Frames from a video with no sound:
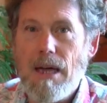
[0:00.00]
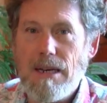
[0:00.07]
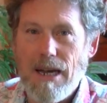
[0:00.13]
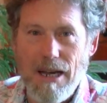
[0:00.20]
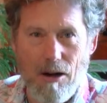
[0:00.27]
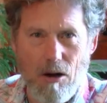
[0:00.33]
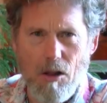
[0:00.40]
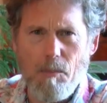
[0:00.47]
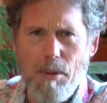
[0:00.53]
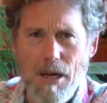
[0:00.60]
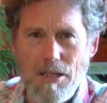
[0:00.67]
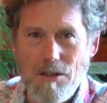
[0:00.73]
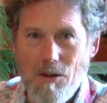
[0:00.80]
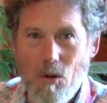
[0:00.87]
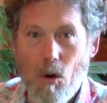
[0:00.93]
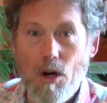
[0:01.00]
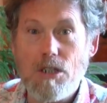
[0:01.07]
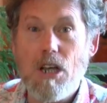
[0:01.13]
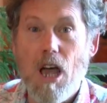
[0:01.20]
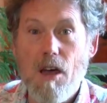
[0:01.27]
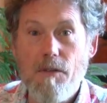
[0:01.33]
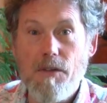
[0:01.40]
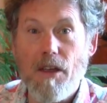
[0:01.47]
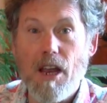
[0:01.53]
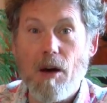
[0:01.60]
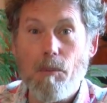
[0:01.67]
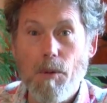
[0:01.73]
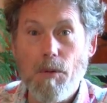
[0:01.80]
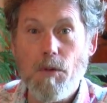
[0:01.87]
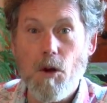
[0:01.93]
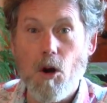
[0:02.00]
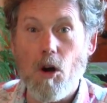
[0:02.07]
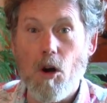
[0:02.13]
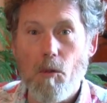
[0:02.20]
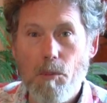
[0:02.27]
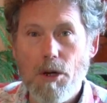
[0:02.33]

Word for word: take out all the pens, of course, fill it up with dirt,